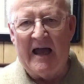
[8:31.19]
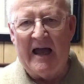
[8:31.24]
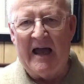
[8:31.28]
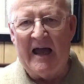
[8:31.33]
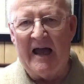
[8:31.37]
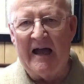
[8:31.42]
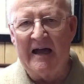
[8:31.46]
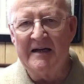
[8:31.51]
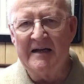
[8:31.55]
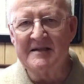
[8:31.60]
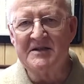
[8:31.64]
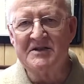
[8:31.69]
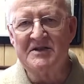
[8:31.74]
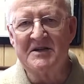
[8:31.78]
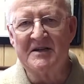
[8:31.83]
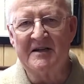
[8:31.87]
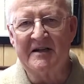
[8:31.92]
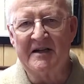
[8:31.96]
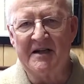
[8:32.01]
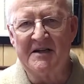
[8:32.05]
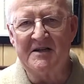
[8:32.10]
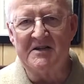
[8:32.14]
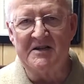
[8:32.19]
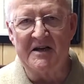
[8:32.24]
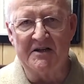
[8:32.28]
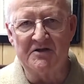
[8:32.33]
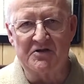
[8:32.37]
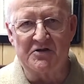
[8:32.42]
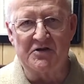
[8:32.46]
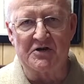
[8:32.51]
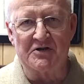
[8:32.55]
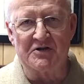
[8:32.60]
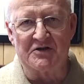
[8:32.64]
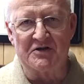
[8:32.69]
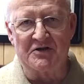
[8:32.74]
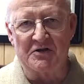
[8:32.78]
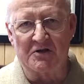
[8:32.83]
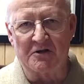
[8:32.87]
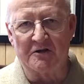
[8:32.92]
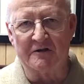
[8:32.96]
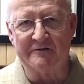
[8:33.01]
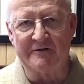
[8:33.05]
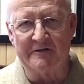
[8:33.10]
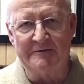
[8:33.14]
as an indentured
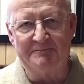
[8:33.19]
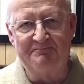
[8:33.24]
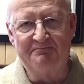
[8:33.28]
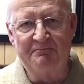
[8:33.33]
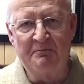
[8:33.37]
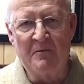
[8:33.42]
servant.